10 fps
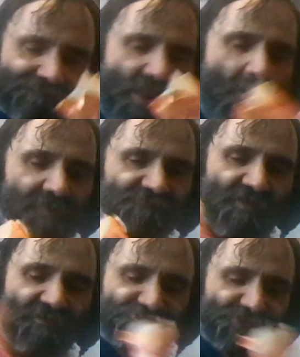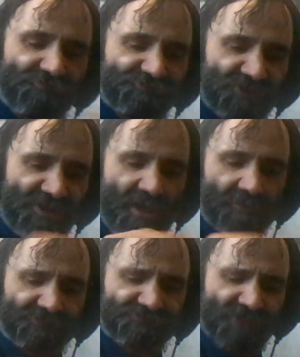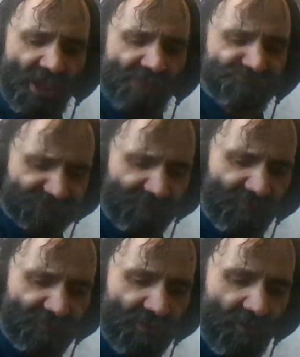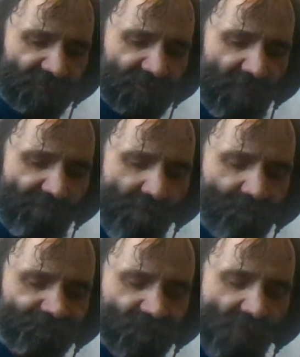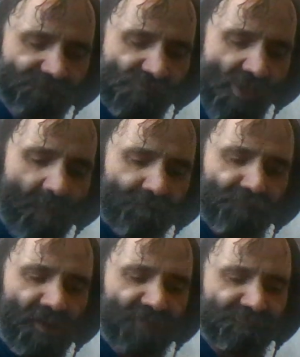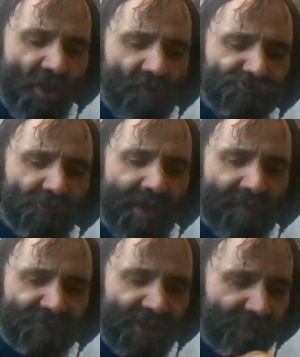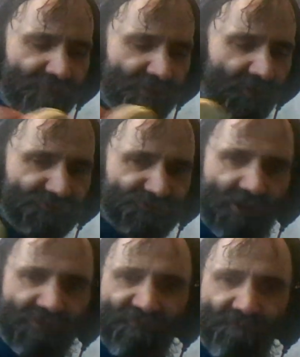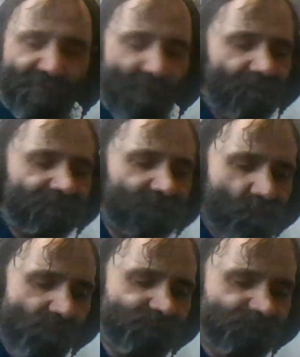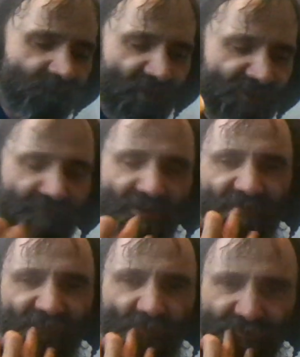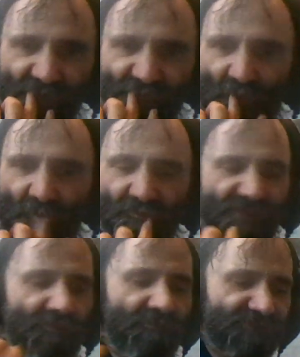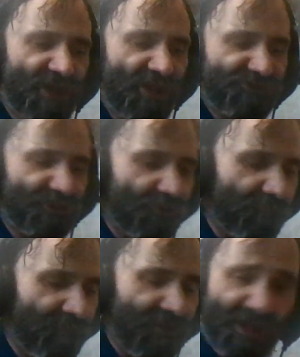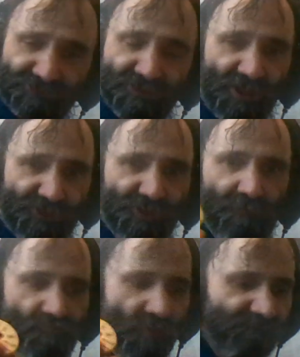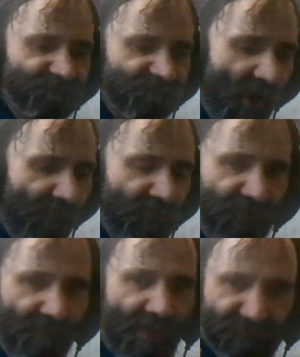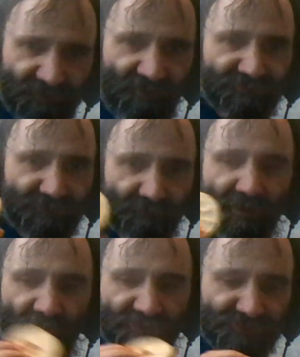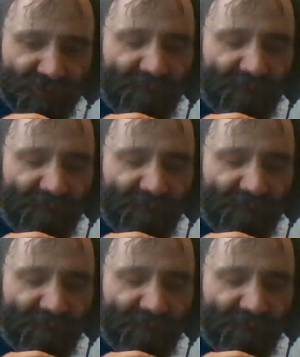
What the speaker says: I don't say juicy, it just tastes somewhat like peach. I'm not sure about the apricot side of it, but it's been a thought. I thought these wouldn't taste so good, but actually they do. I think I'm actually very surprised.